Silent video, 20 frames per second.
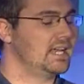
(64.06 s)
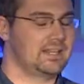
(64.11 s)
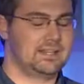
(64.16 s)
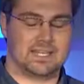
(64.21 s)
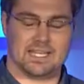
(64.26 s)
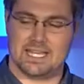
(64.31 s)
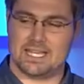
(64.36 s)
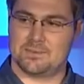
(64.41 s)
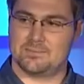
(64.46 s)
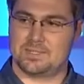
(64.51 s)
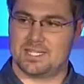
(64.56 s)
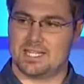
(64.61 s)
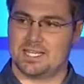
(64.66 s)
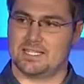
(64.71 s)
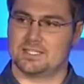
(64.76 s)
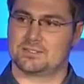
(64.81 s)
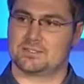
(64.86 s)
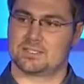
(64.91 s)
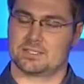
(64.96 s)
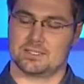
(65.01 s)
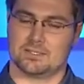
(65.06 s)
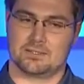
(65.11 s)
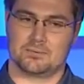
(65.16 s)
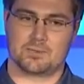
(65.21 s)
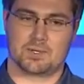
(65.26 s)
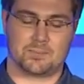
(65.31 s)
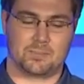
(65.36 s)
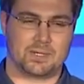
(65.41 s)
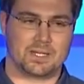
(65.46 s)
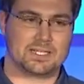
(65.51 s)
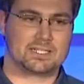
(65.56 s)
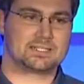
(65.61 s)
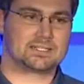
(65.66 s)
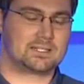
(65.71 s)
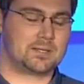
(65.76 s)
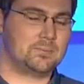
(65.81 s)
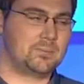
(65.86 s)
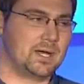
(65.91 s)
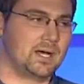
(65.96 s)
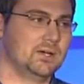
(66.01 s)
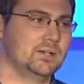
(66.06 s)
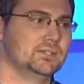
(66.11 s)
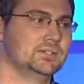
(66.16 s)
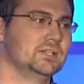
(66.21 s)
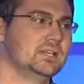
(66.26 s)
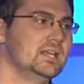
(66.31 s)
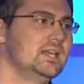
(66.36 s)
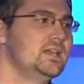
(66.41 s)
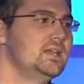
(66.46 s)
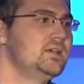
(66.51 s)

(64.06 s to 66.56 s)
and the EMTs replaced the belt